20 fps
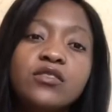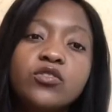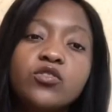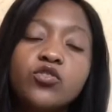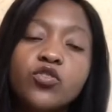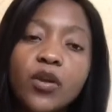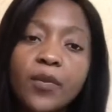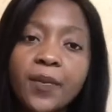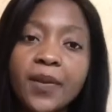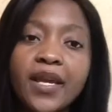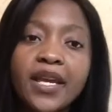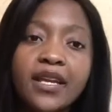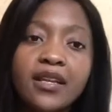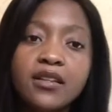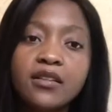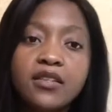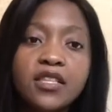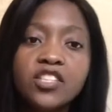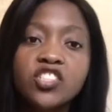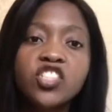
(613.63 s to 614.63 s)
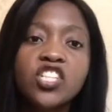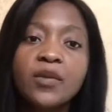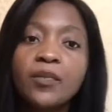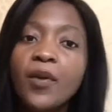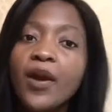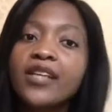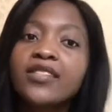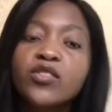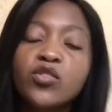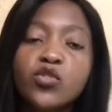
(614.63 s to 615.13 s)
dropping, the share
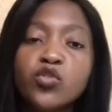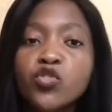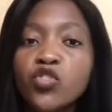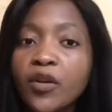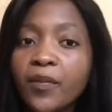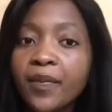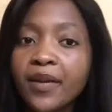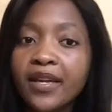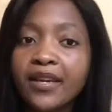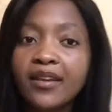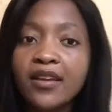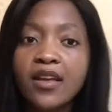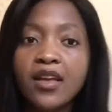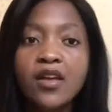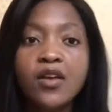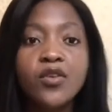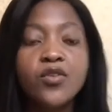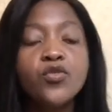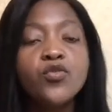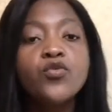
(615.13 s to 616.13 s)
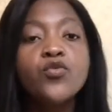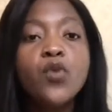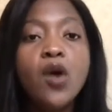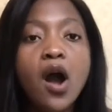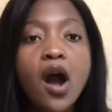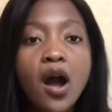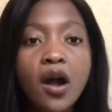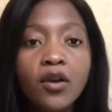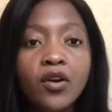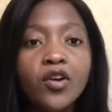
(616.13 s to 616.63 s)
price is dropping, you
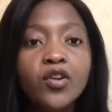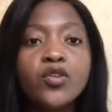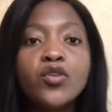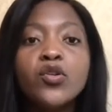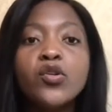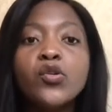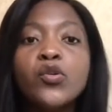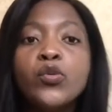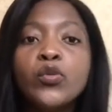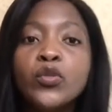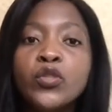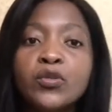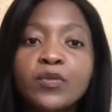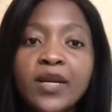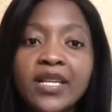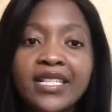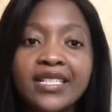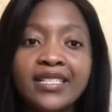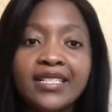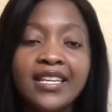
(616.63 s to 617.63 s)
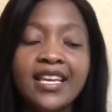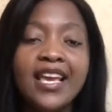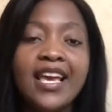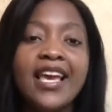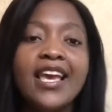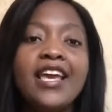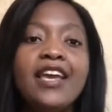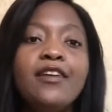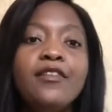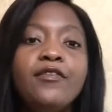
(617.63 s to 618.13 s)
are going to lose money.
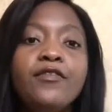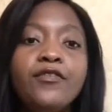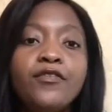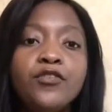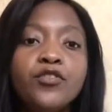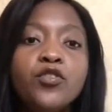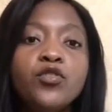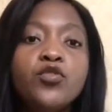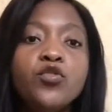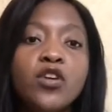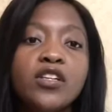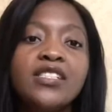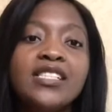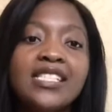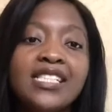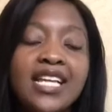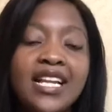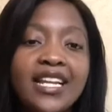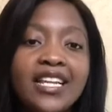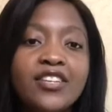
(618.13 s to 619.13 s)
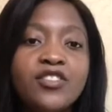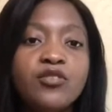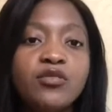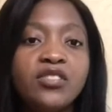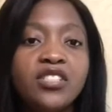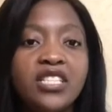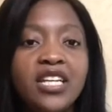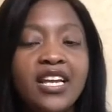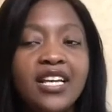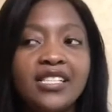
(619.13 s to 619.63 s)
If you're not selling your
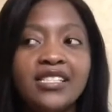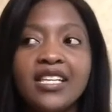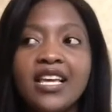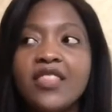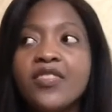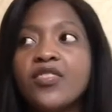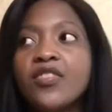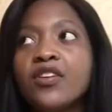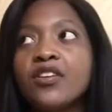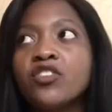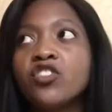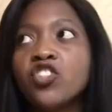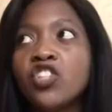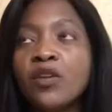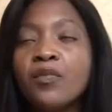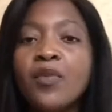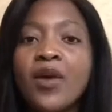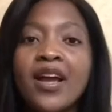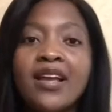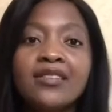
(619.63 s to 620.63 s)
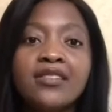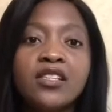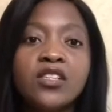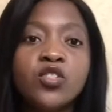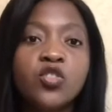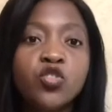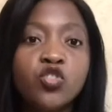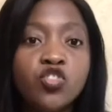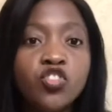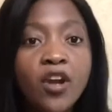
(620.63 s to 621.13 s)
shares and the share price
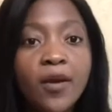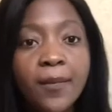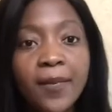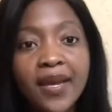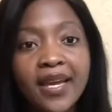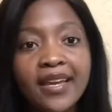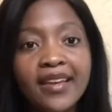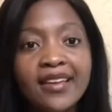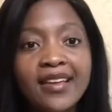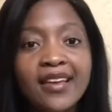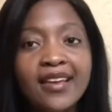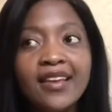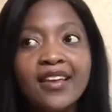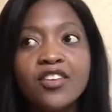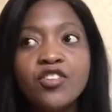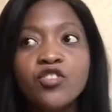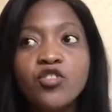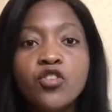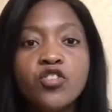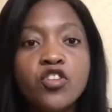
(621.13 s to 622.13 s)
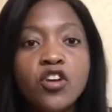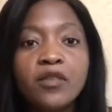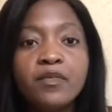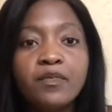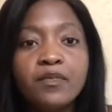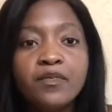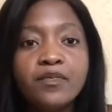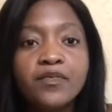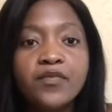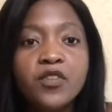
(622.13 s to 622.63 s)
is dropping,
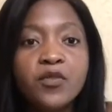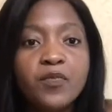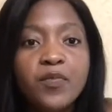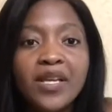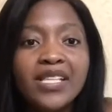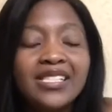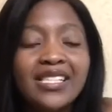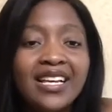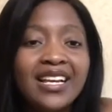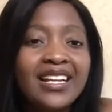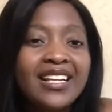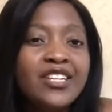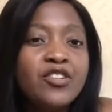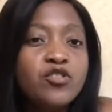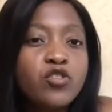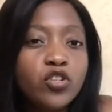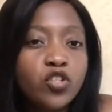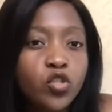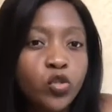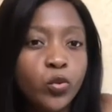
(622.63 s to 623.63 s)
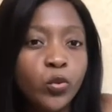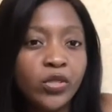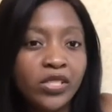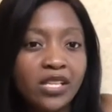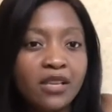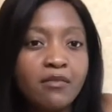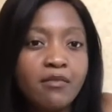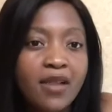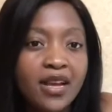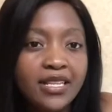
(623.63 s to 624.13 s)
you're basically not
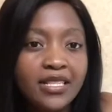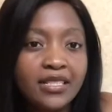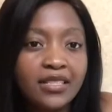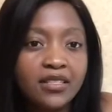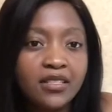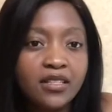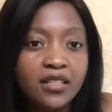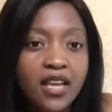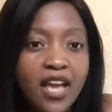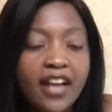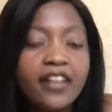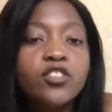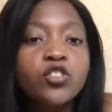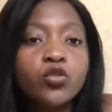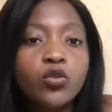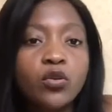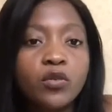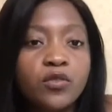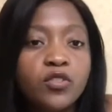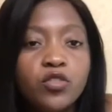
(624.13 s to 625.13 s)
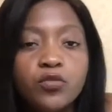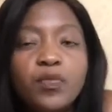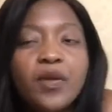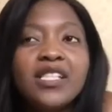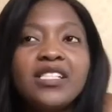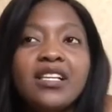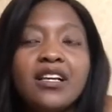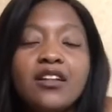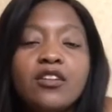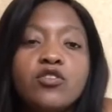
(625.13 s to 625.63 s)
losing money. You're
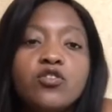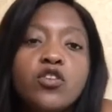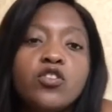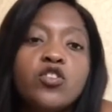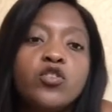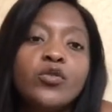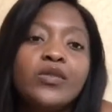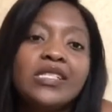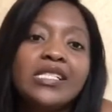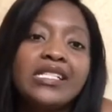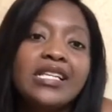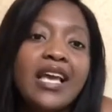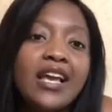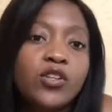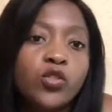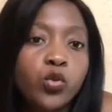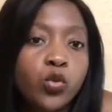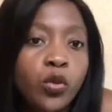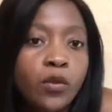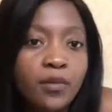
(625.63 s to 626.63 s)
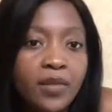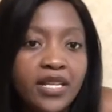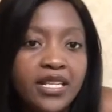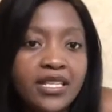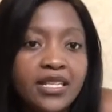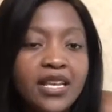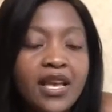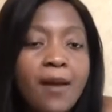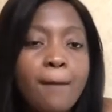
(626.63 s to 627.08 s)
basically not losing actual money,